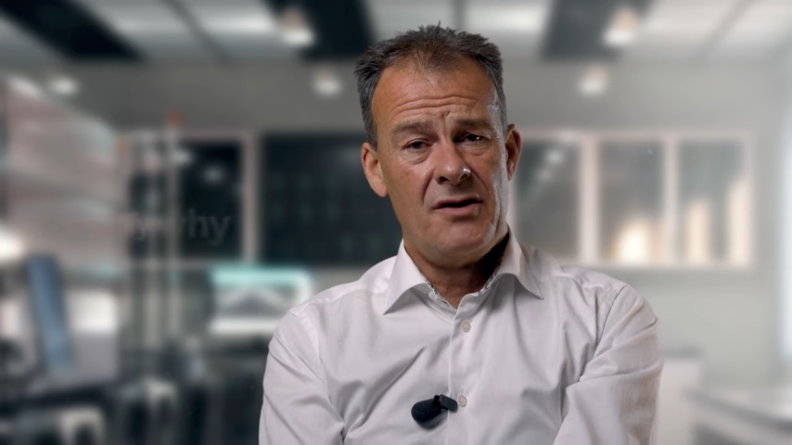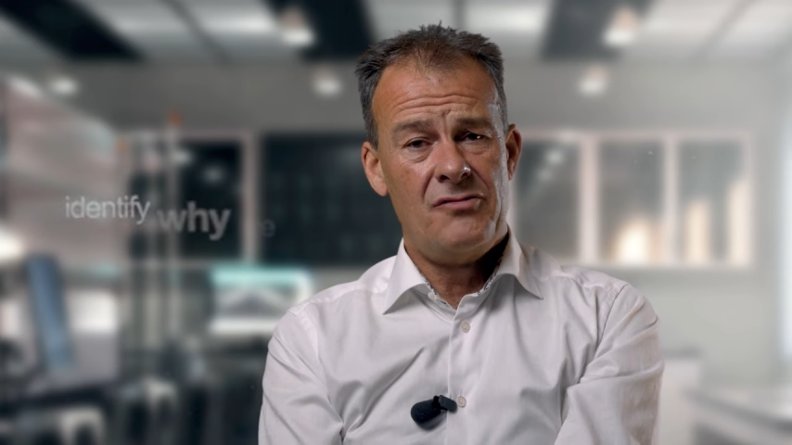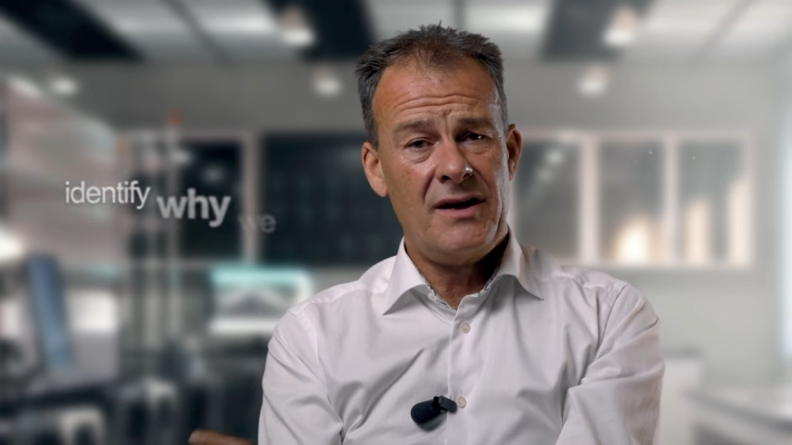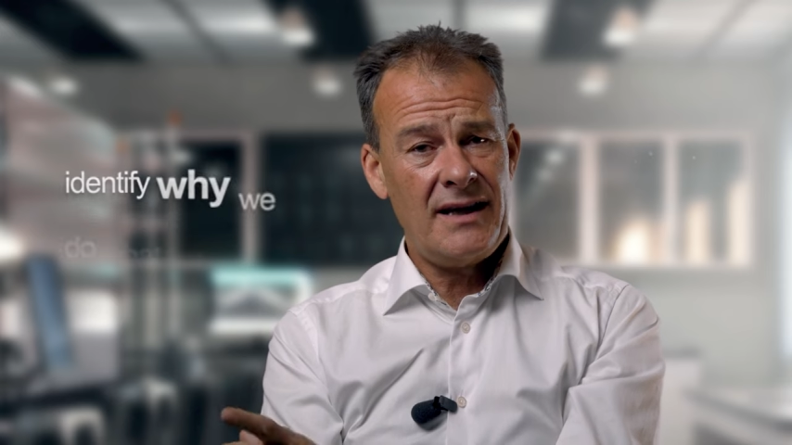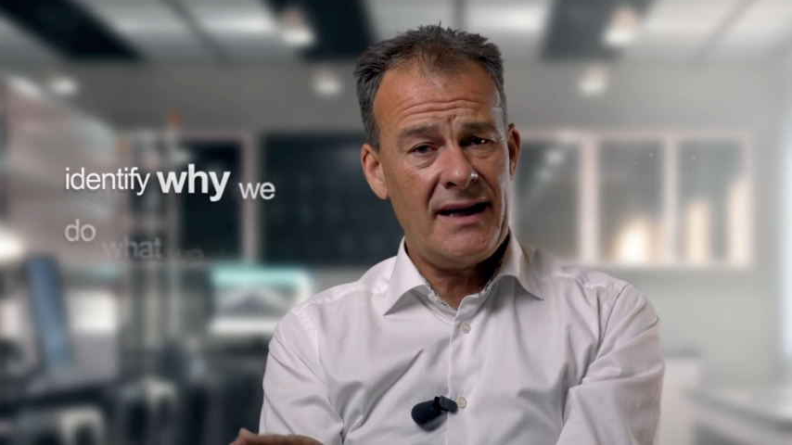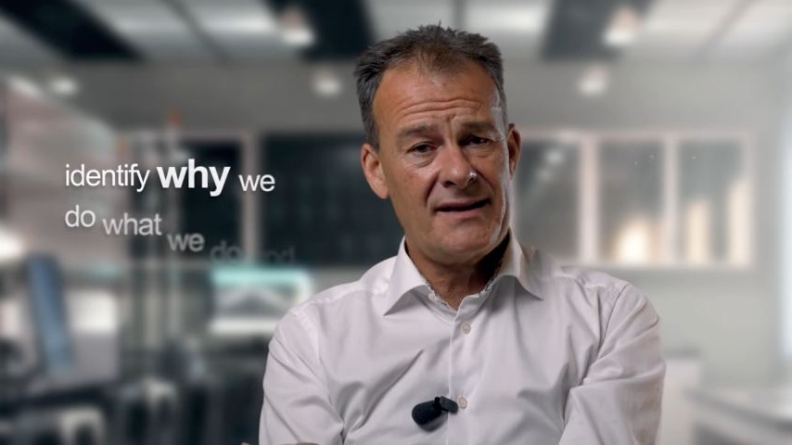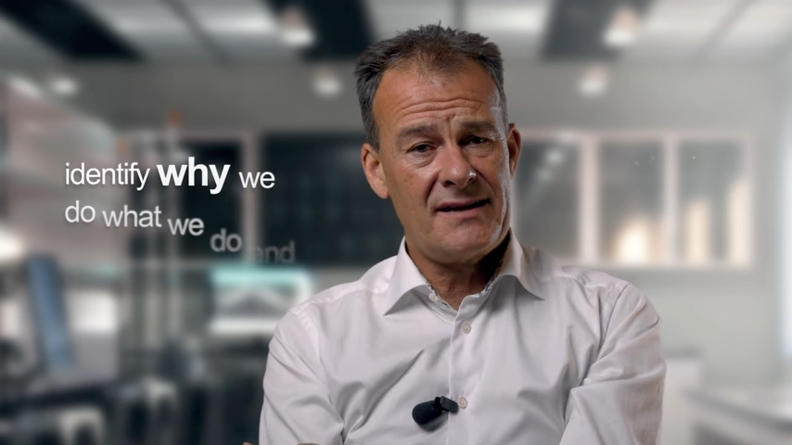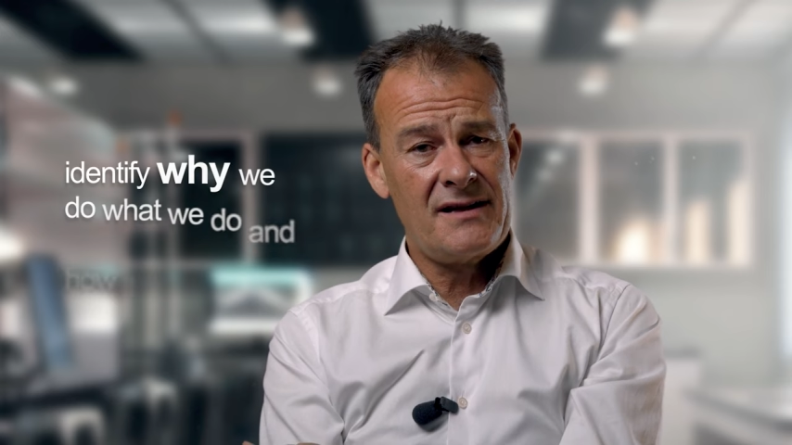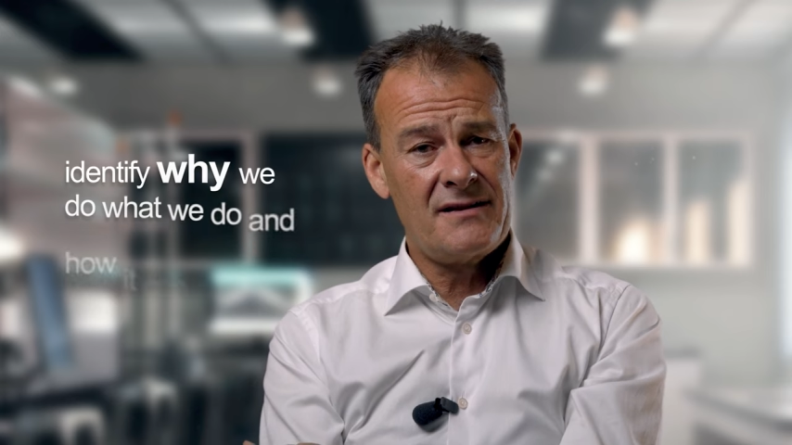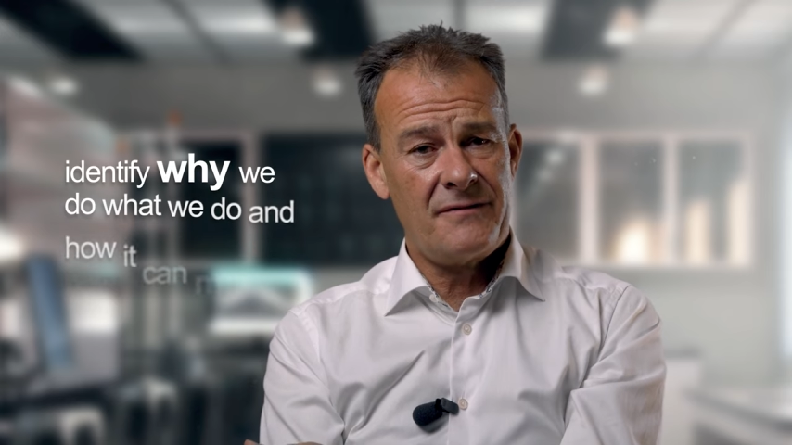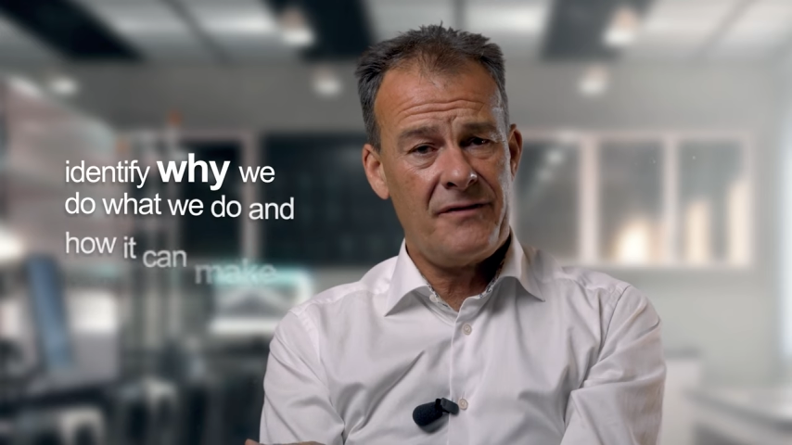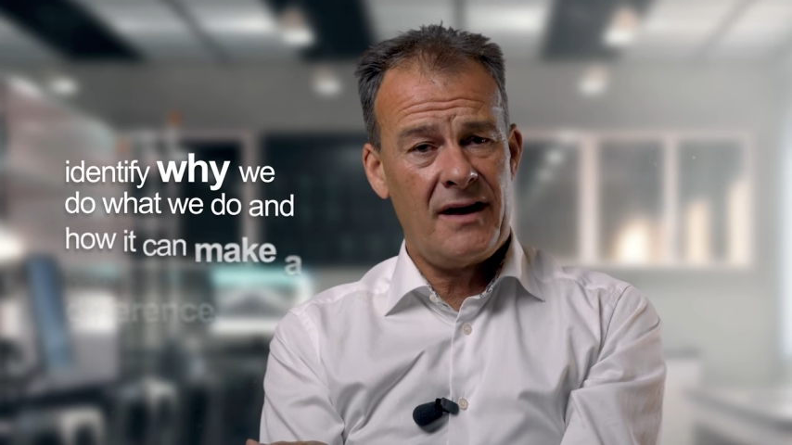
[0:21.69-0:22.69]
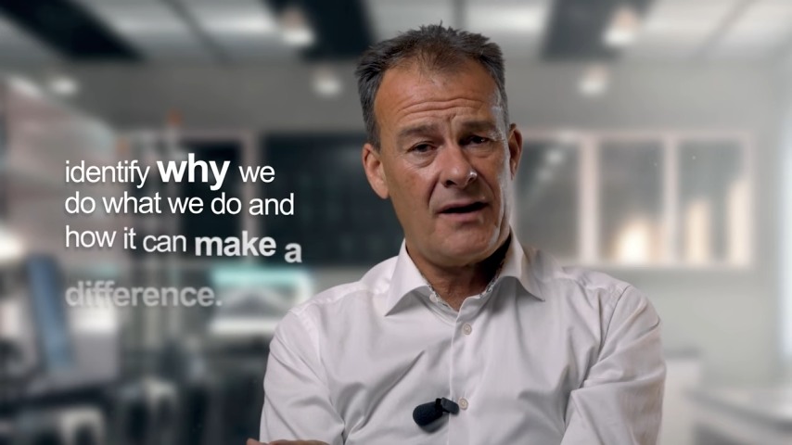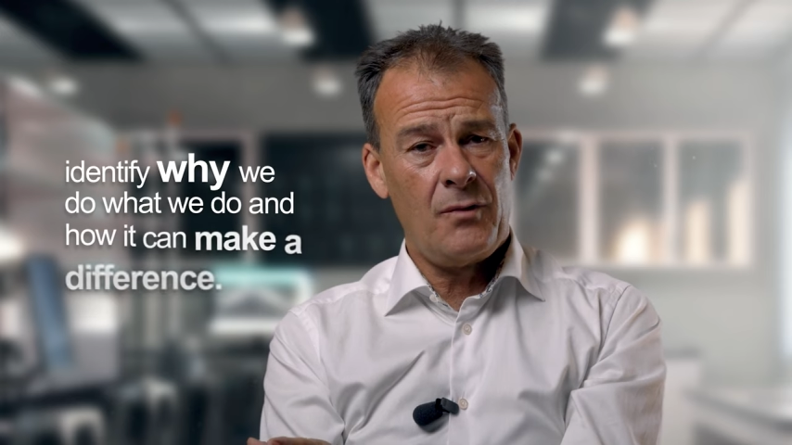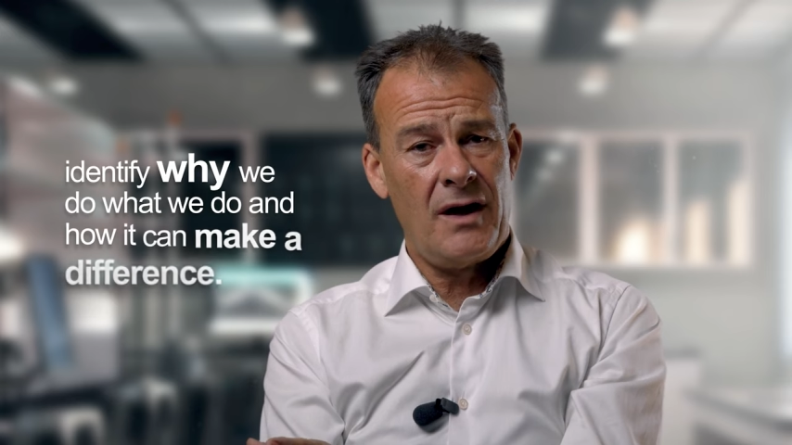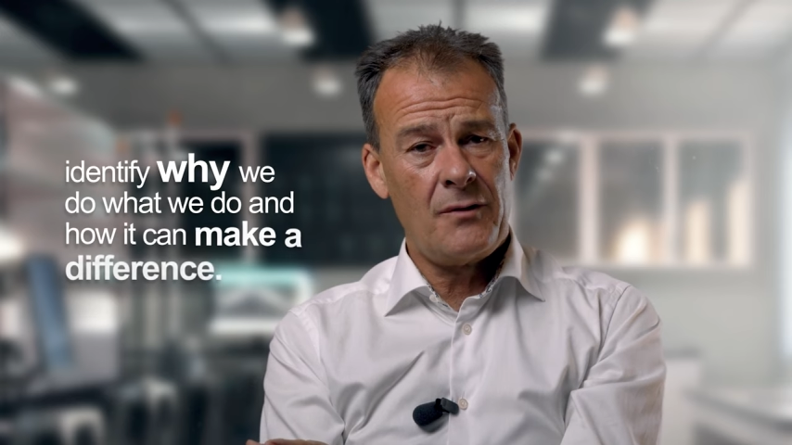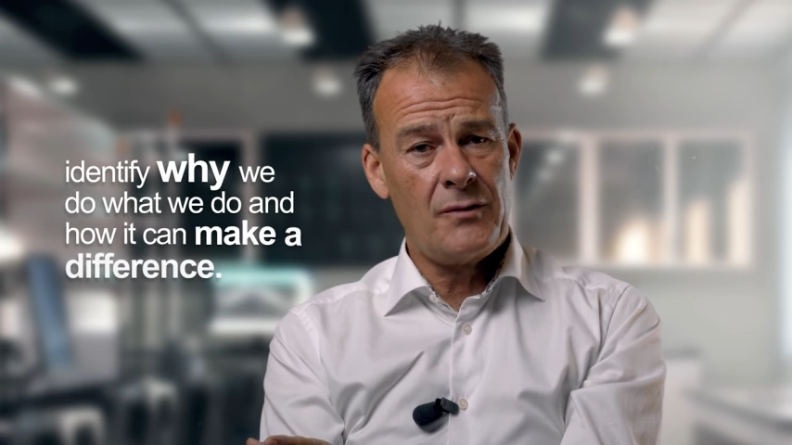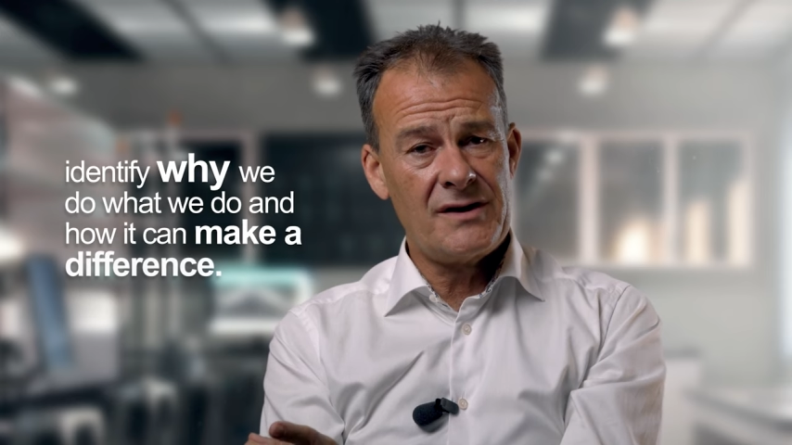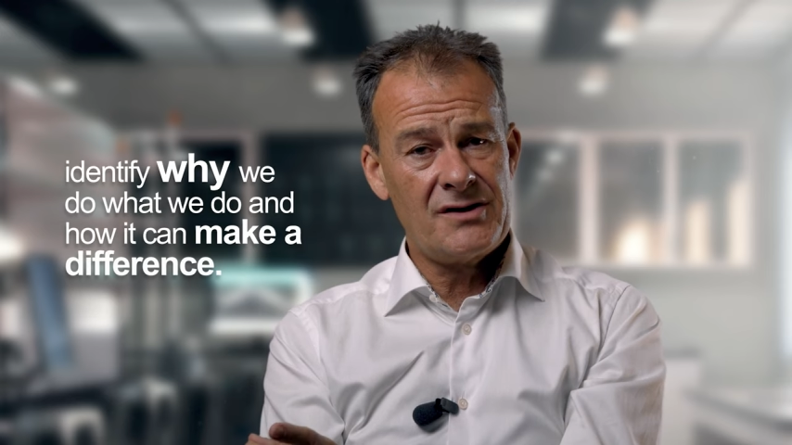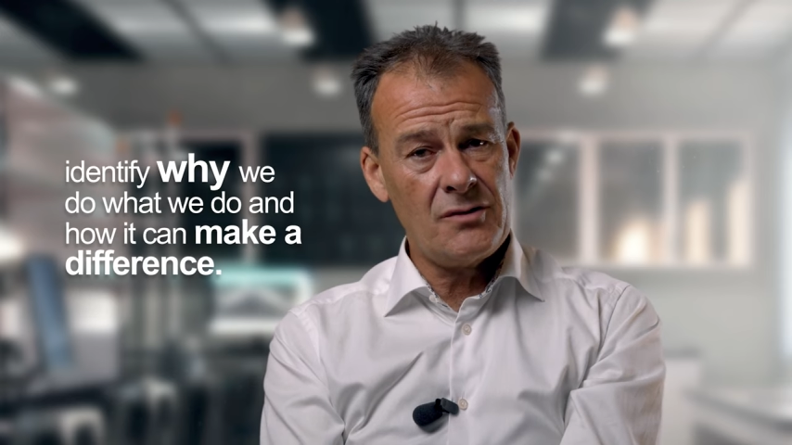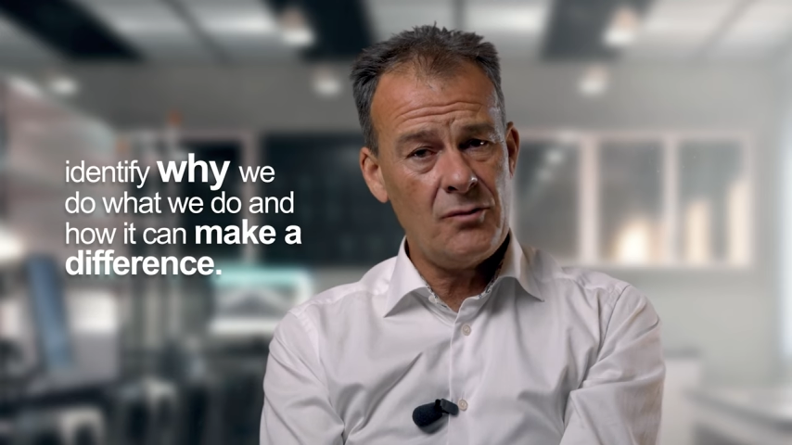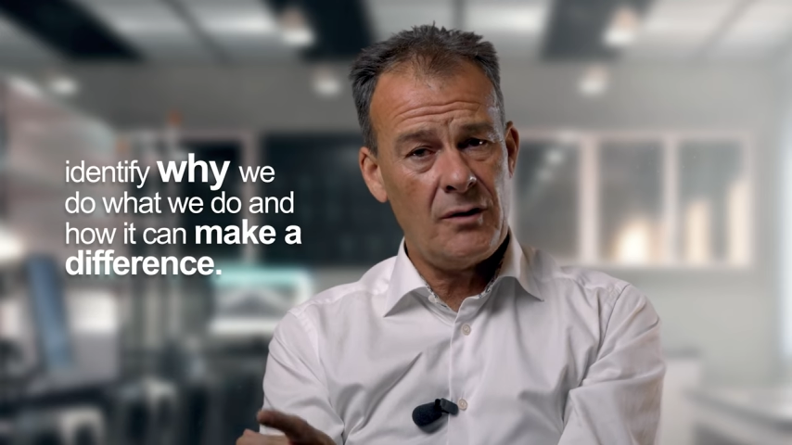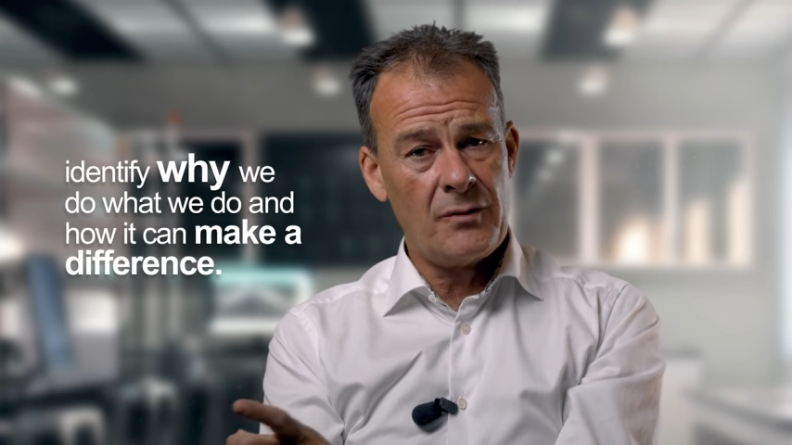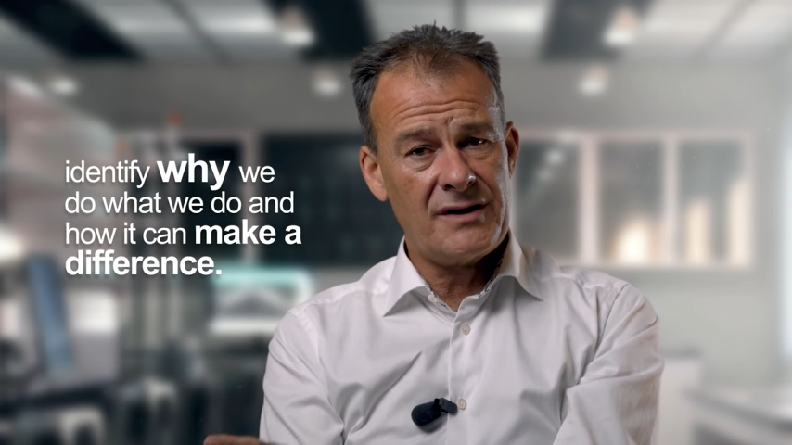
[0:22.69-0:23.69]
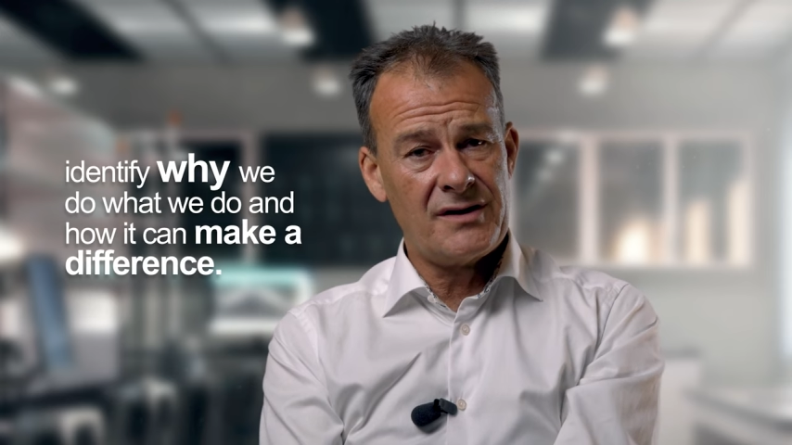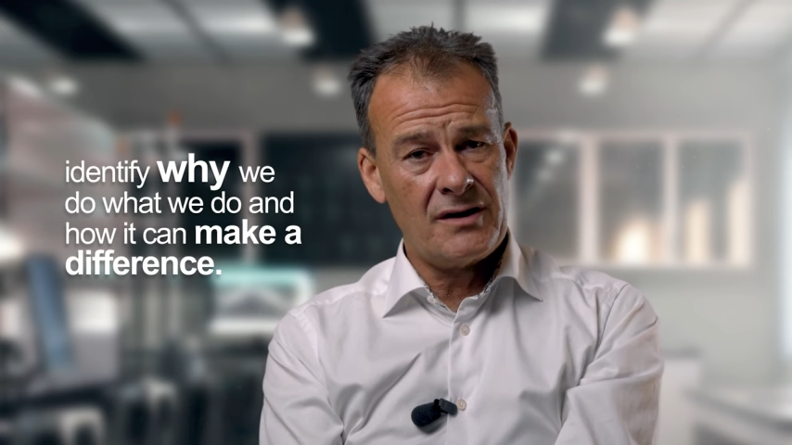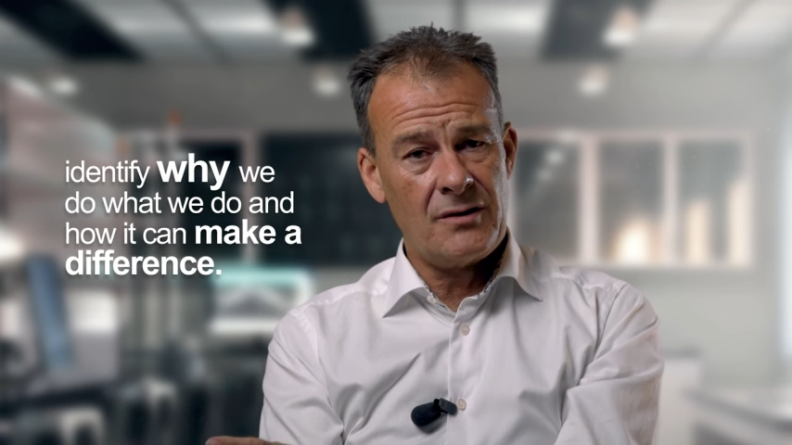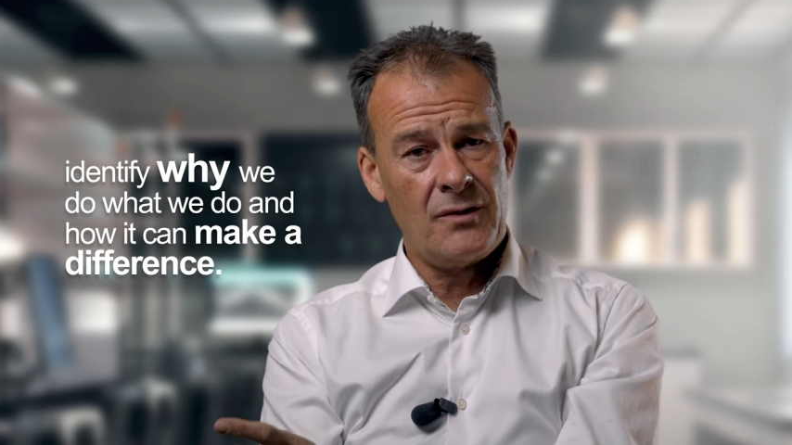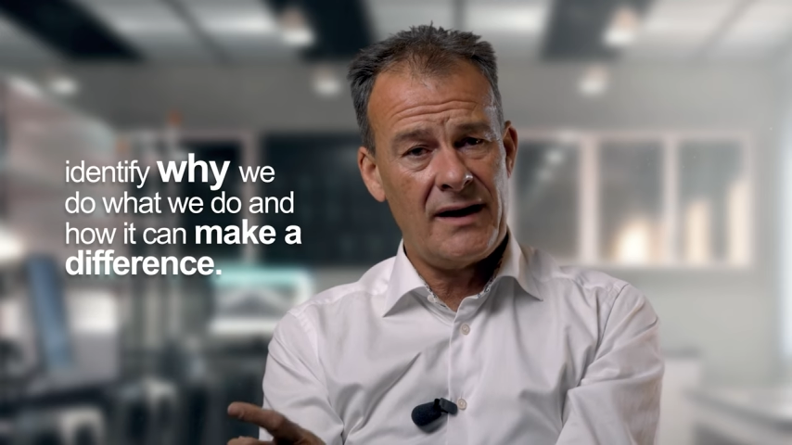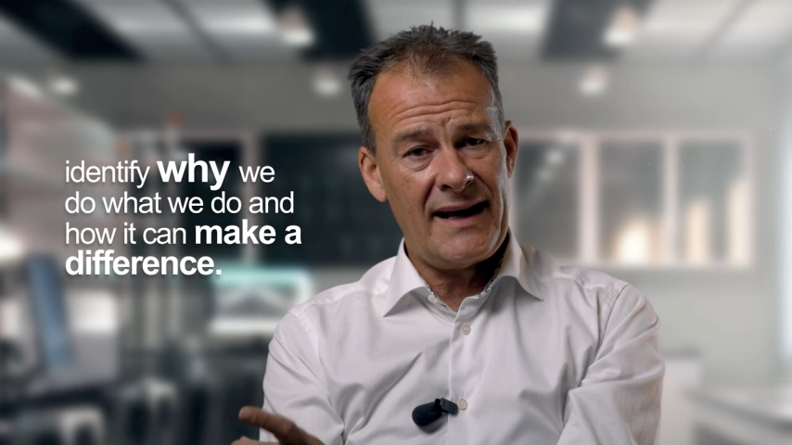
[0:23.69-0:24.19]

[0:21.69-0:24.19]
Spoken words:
really identify why we do what we do